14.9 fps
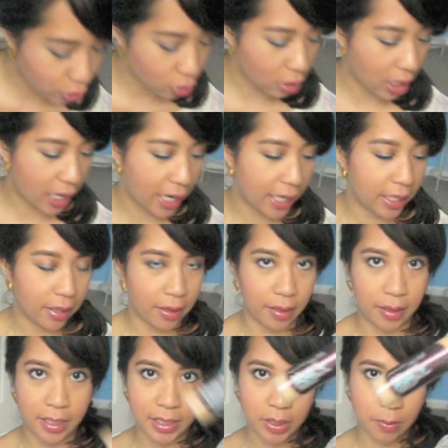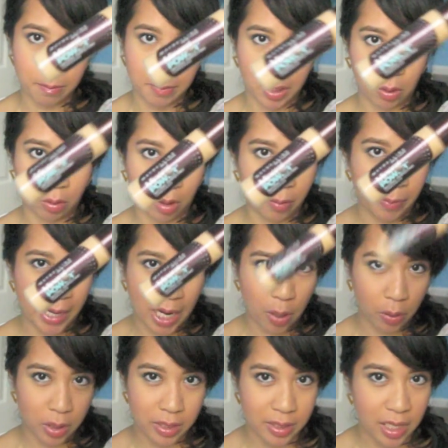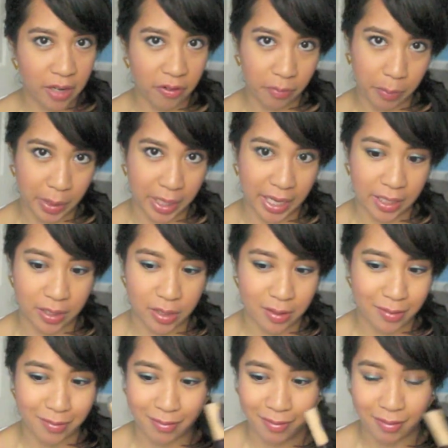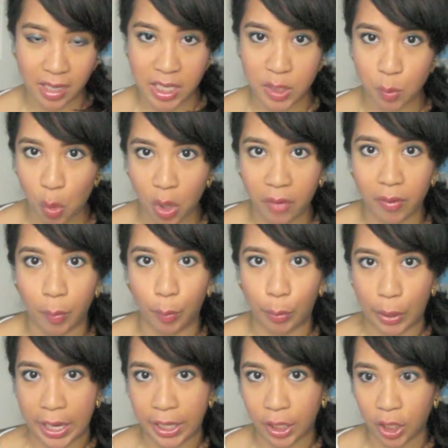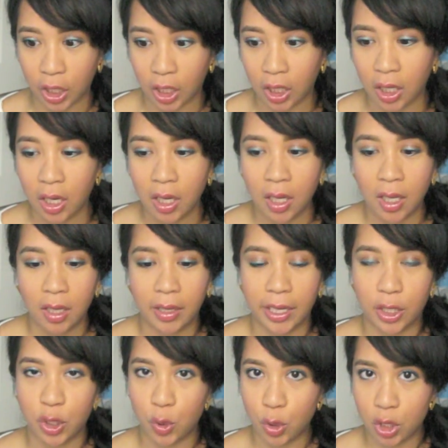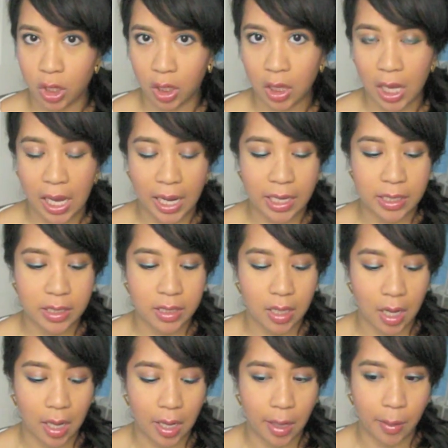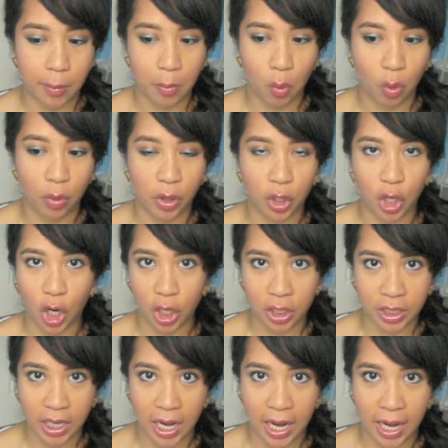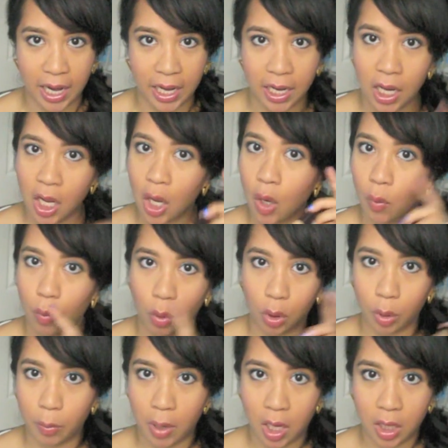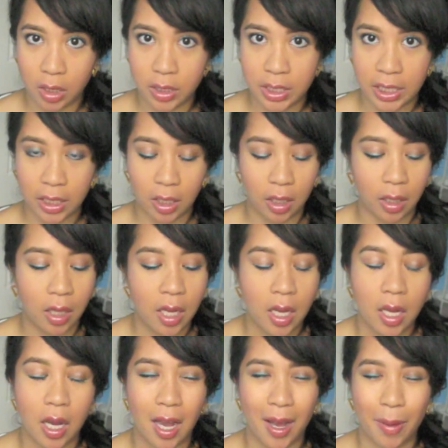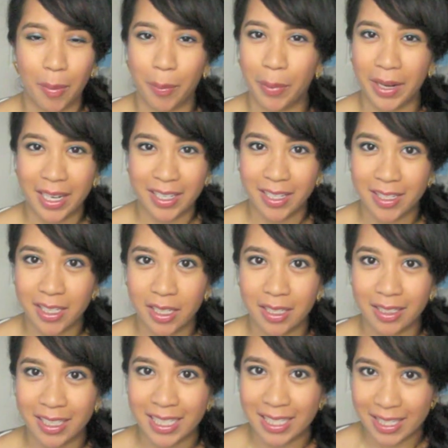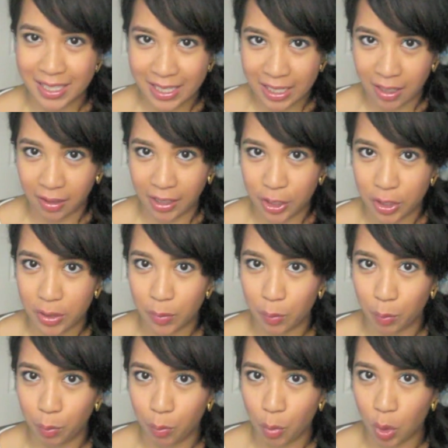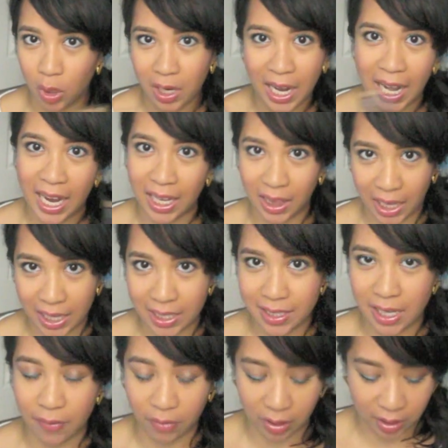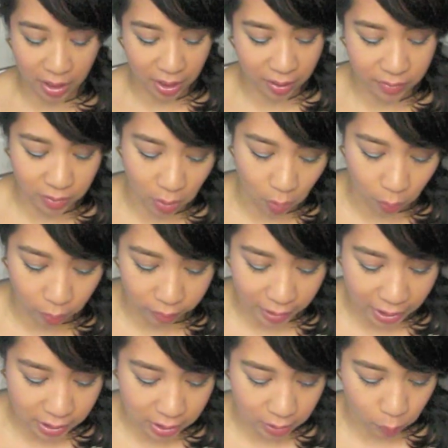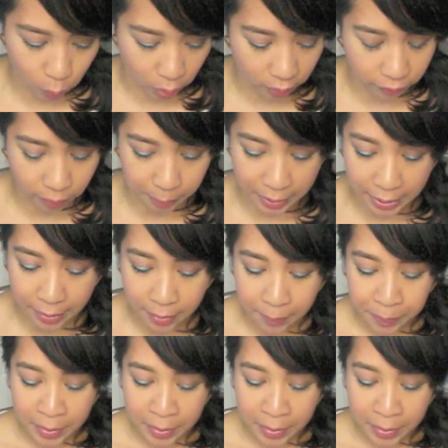tried this Mineral Power stuff, but it's more of a brightener, like Touche Éclat or the Garnier Rollerball deal, but it doesn't conceal, it just more highlights everything, so that doesn't work for me.